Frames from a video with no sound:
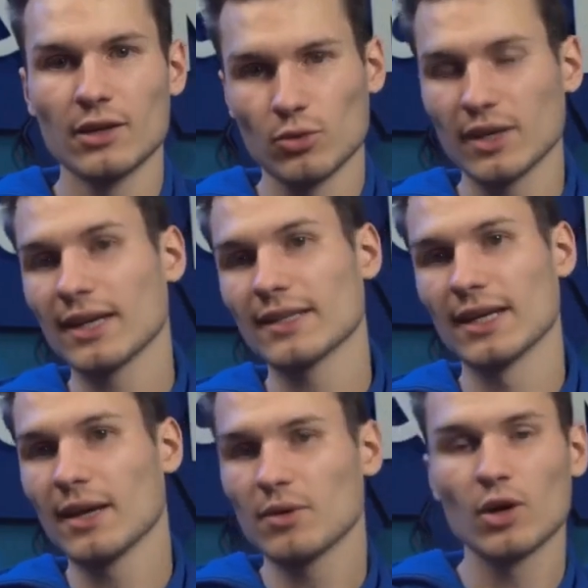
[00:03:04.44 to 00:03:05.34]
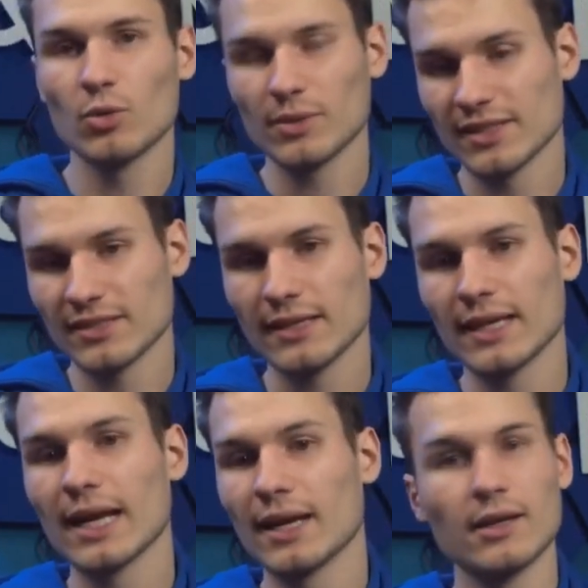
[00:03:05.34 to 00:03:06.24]
quickly set up Home Assistant
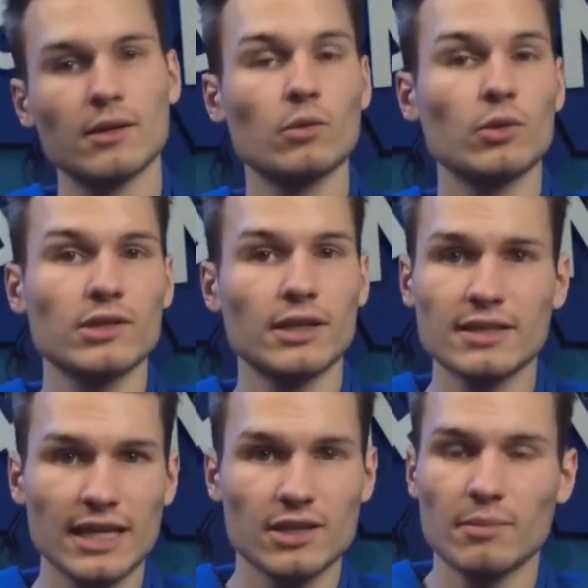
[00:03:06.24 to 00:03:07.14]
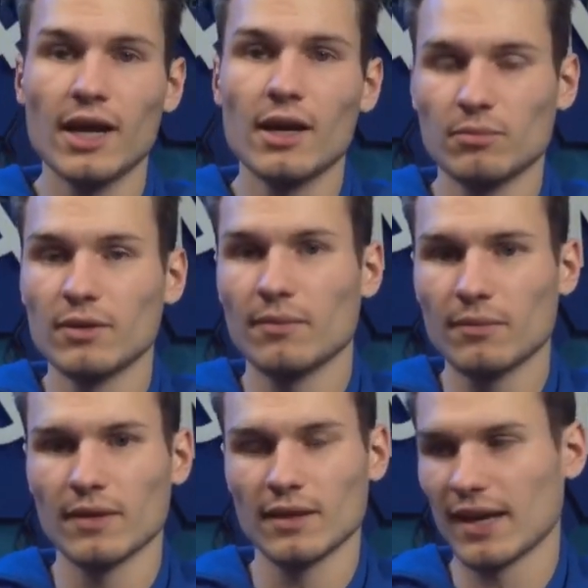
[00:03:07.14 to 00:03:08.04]
again with this daily backup.
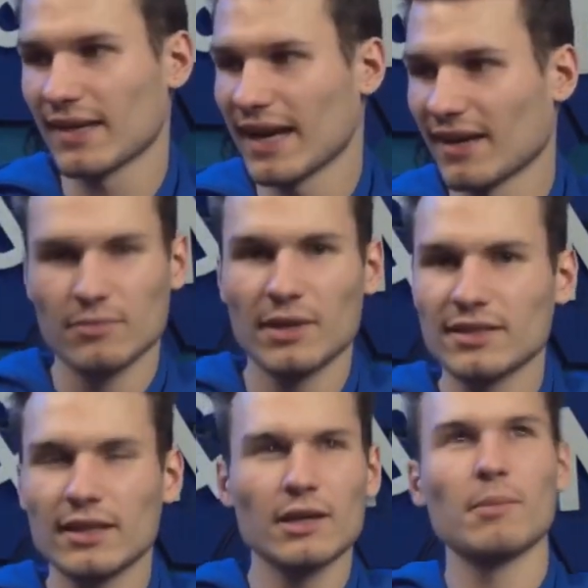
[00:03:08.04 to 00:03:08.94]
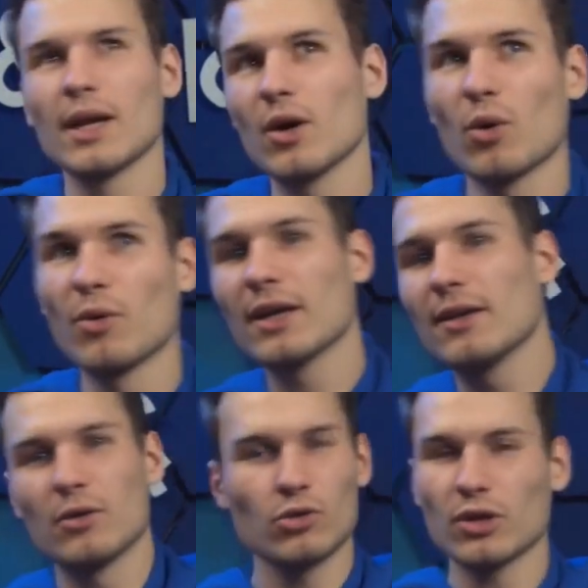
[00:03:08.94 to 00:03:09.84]
And that is basically my only
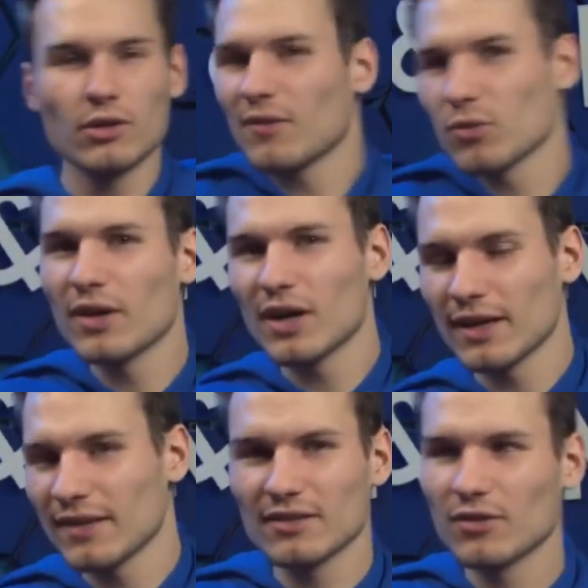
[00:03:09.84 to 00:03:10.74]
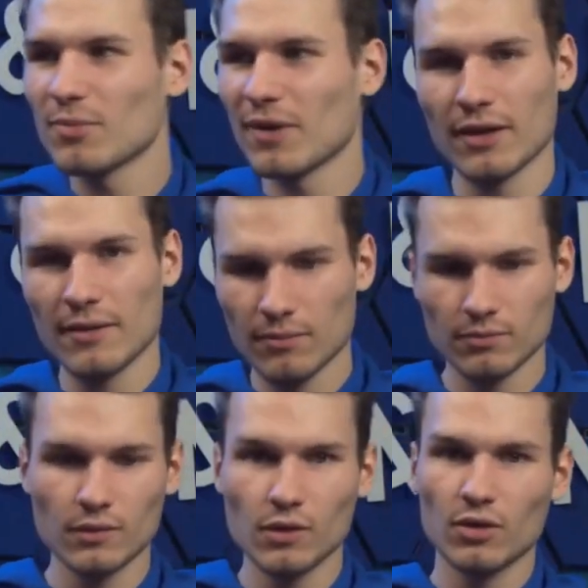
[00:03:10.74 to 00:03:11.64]
solution regarding this topic.
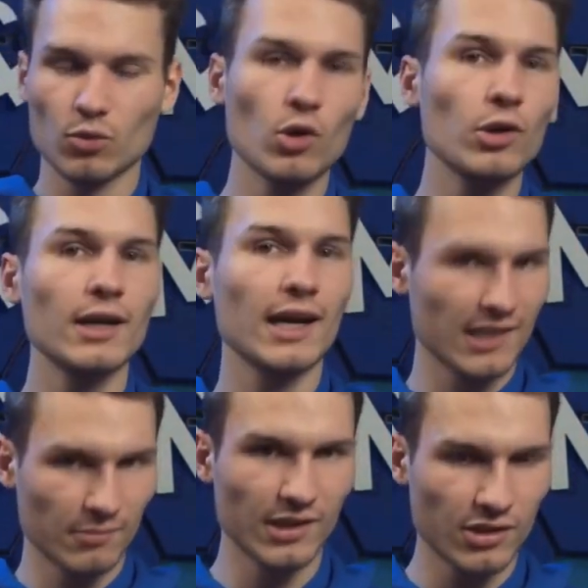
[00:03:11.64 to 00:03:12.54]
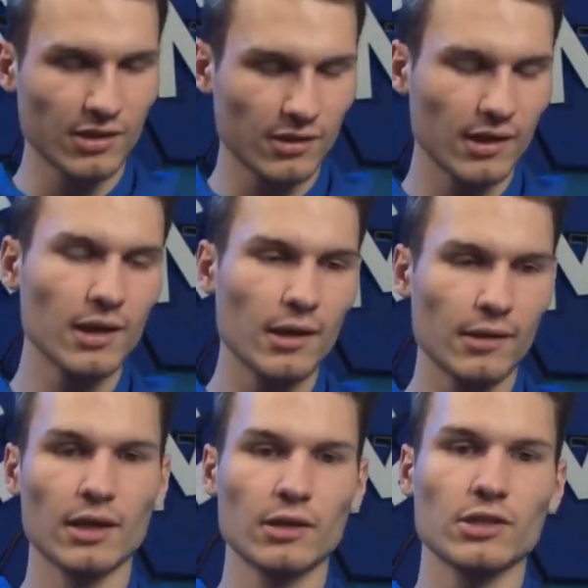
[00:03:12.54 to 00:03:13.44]
Of course, as I mentioned,
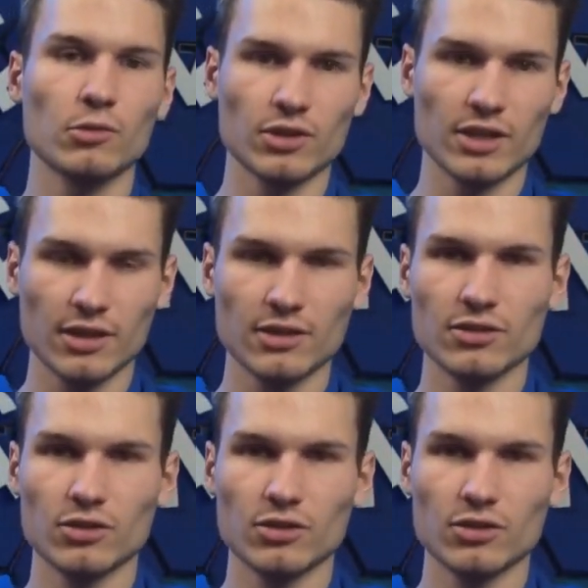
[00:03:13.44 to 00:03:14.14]
there is a redundant